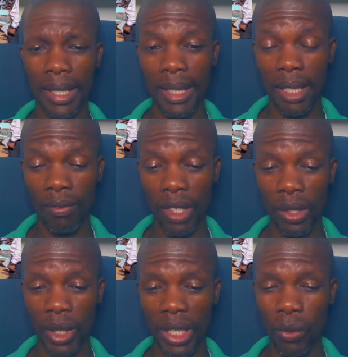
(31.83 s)
It's a
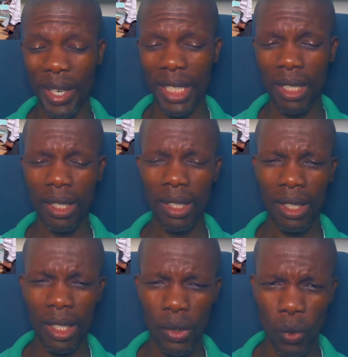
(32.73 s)
video in which
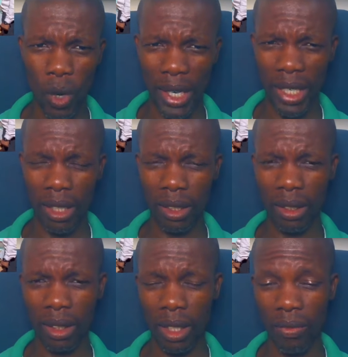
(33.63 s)
he is
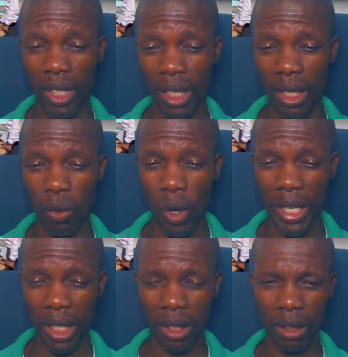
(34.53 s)
giving a
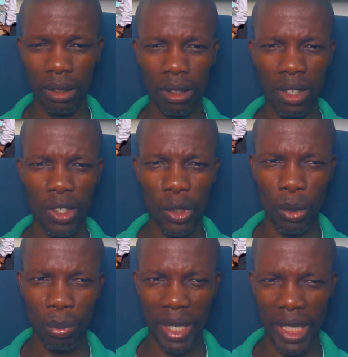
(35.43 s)
warning to
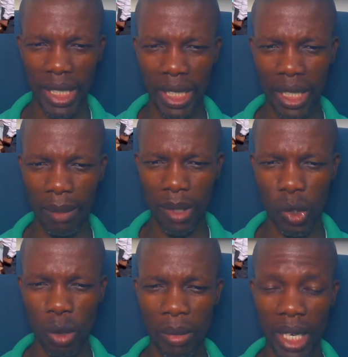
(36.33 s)
President
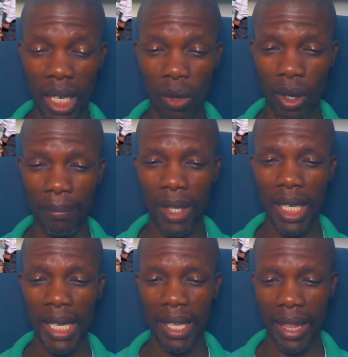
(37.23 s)
Emmerson Mnangagwa
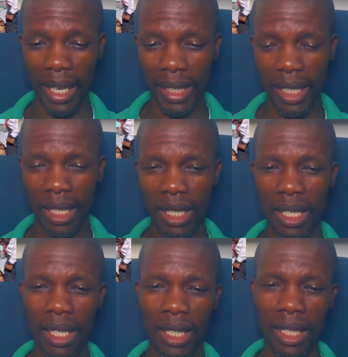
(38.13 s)
that
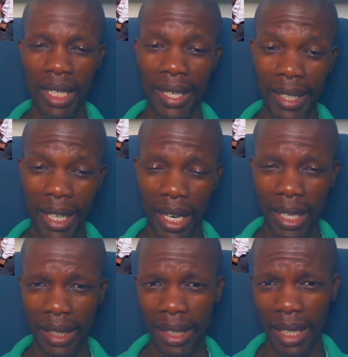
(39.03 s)
either
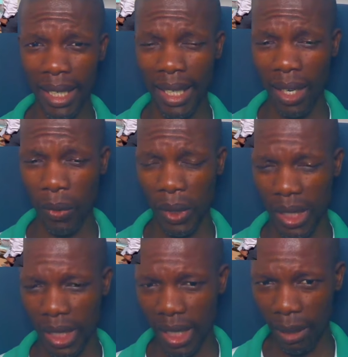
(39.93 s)
he
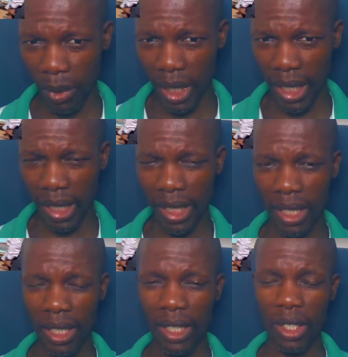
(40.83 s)
allows
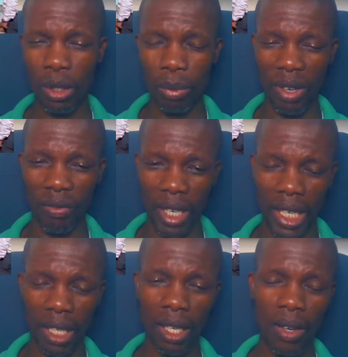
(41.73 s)
democracy to
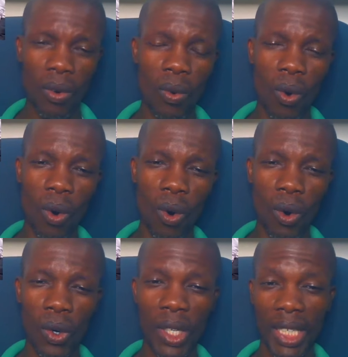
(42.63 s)
prevail
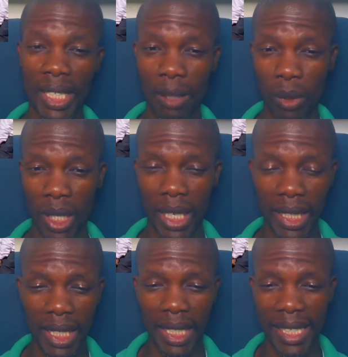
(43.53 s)
or
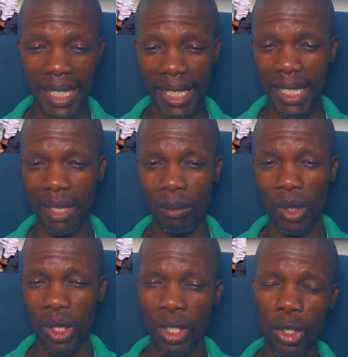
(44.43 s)
democratic
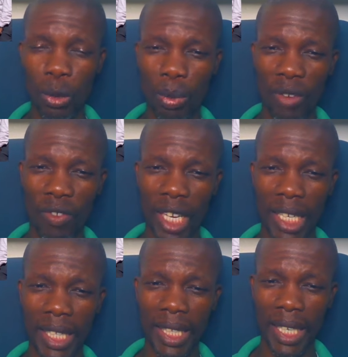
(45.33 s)
systems to prevail
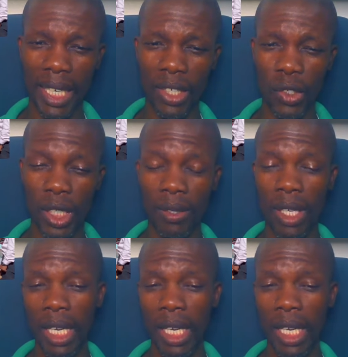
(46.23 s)
in the country,